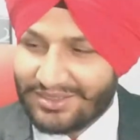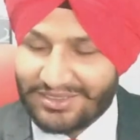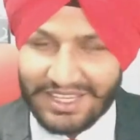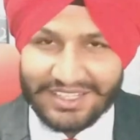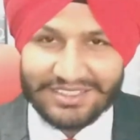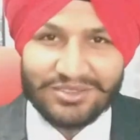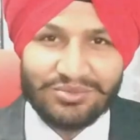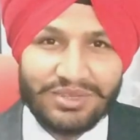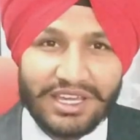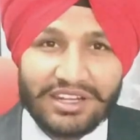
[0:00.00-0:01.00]
Then
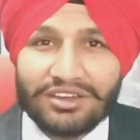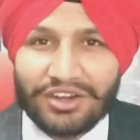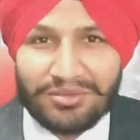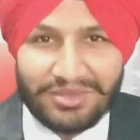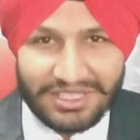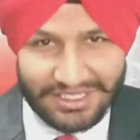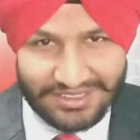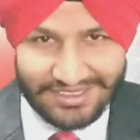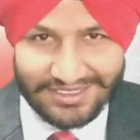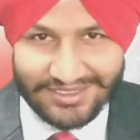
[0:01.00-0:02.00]
we are cramming
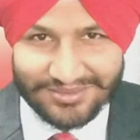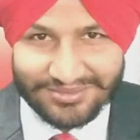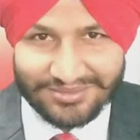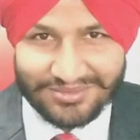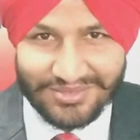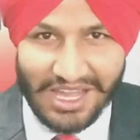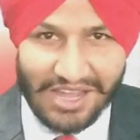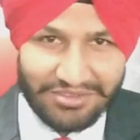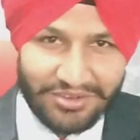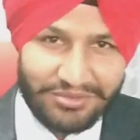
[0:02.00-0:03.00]
it.
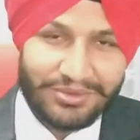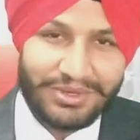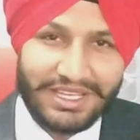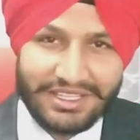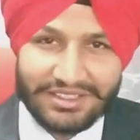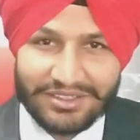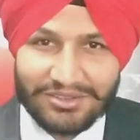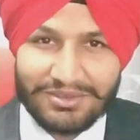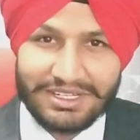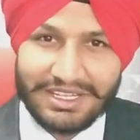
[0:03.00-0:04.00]
After a few days,
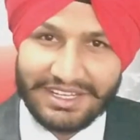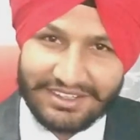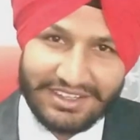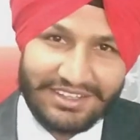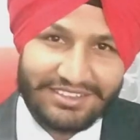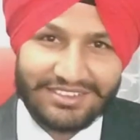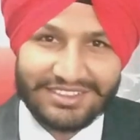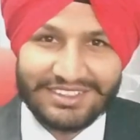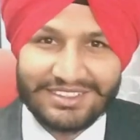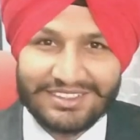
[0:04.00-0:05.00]
we take a test
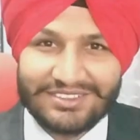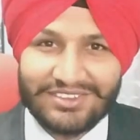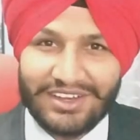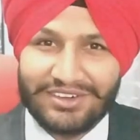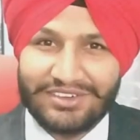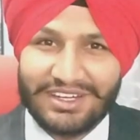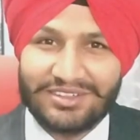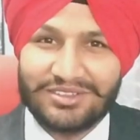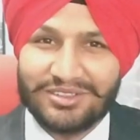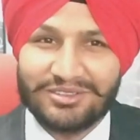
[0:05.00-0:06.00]
and
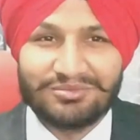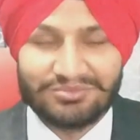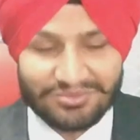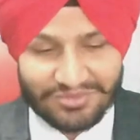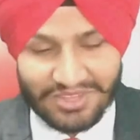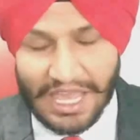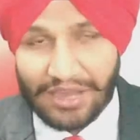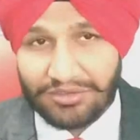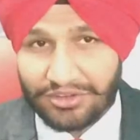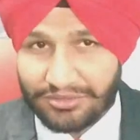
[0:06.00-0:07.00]
get
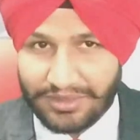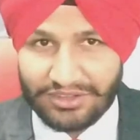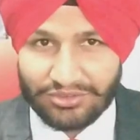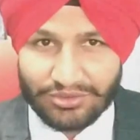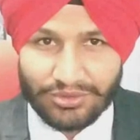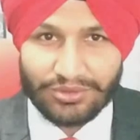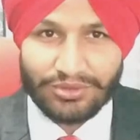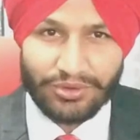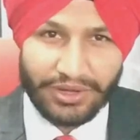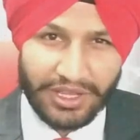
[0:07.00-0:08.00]
average band score
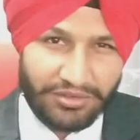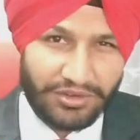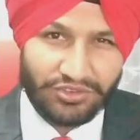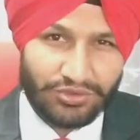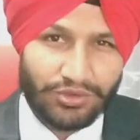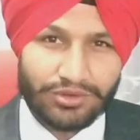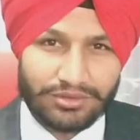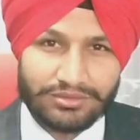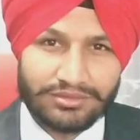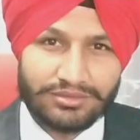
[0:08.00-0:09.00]
or average score.